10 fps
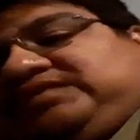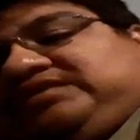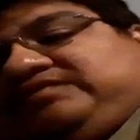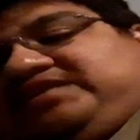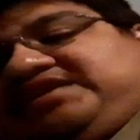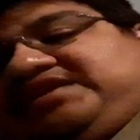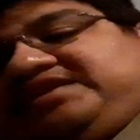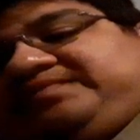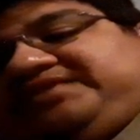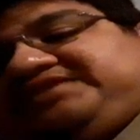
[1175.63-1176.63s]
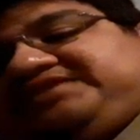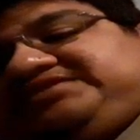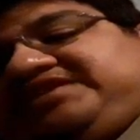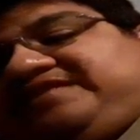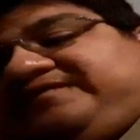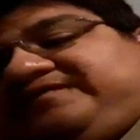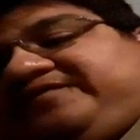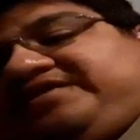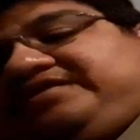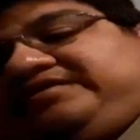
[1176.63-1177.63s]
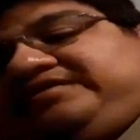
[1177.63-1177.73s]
Regalia Bless Love Frag.